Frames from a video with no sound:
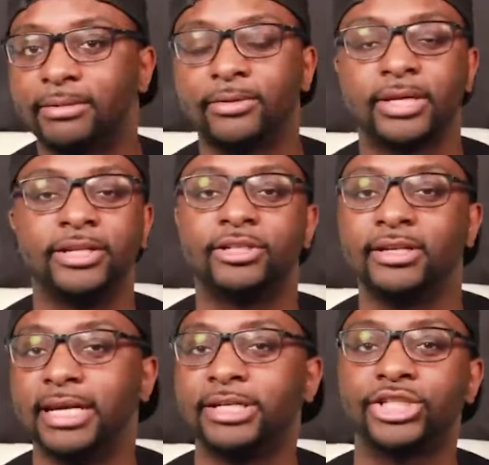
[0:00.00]
they were into
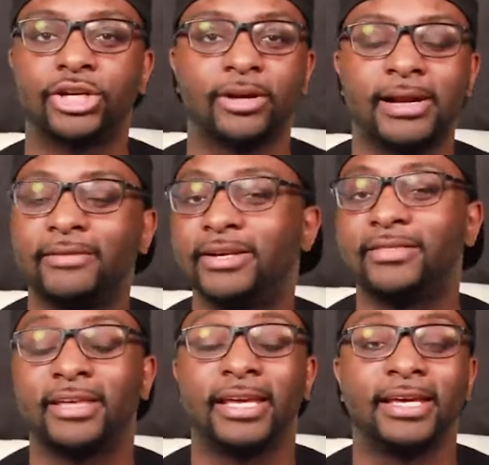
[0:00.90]
nature and
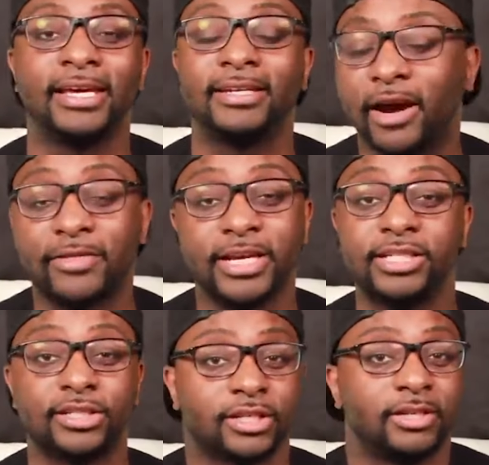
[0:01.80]
everything, and are they
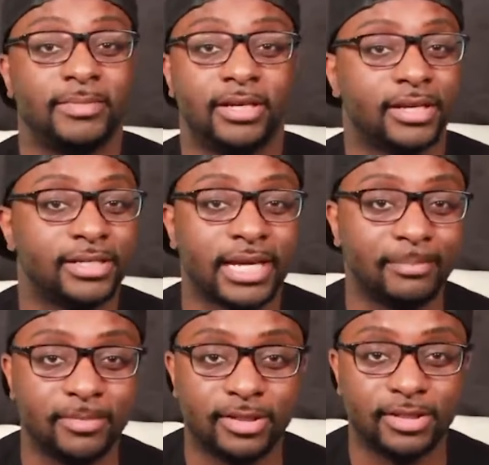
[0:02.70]
just going to be
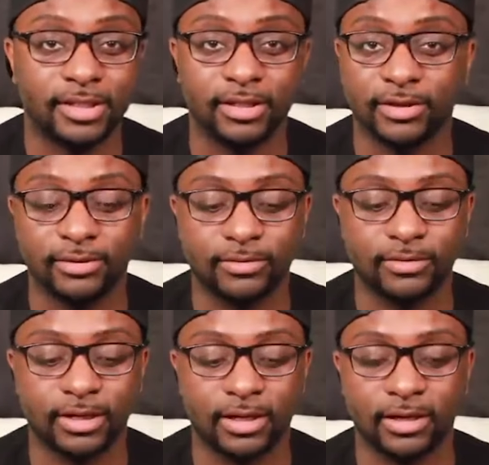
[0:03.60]
condemned, you
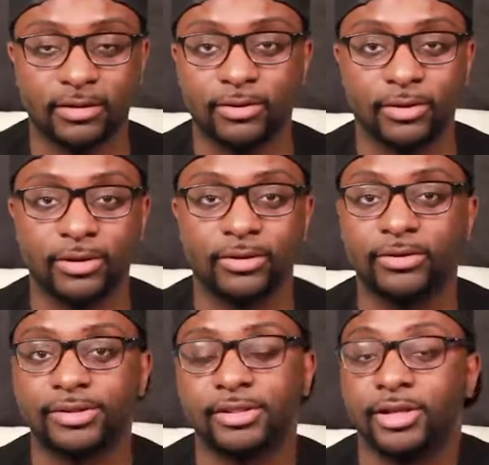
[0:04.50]
know, or,
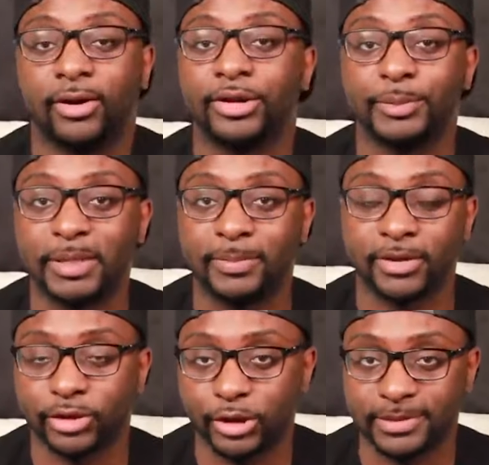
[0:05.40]
you know, other people,
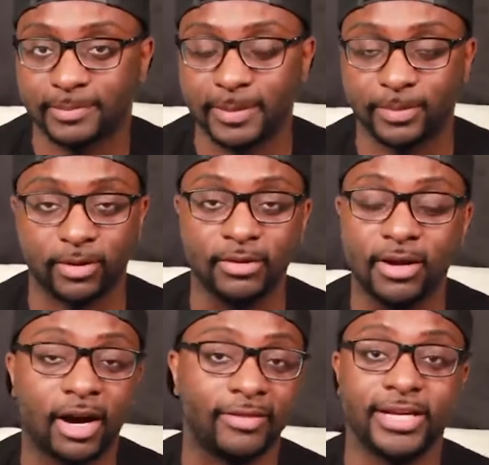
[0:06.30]
other groups of people,
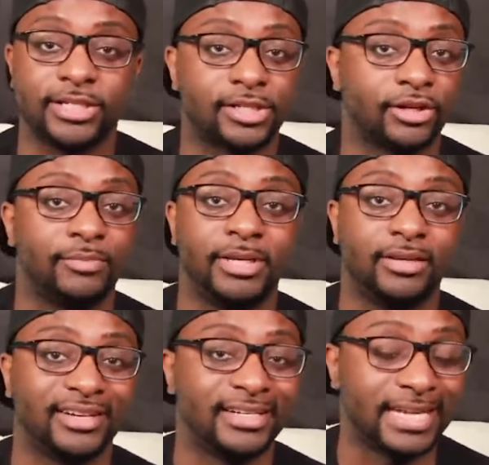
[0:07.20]
are they just going to be
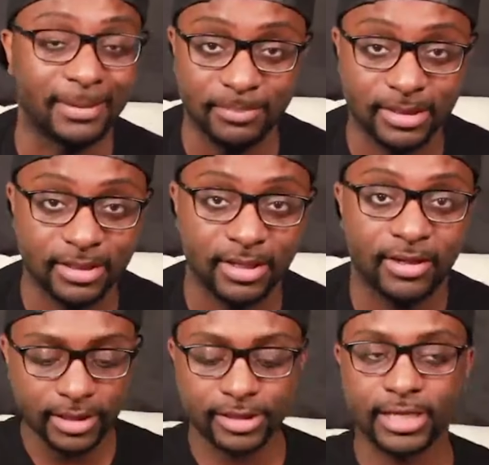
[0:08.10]
condemned?
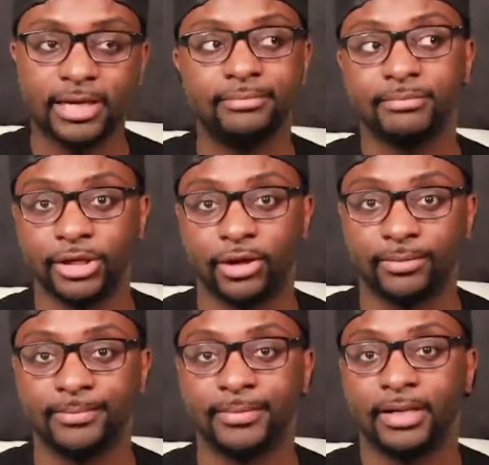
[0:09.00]
He's saying
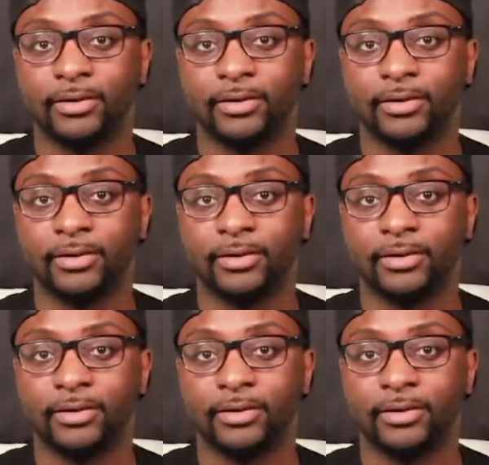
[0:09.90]
no.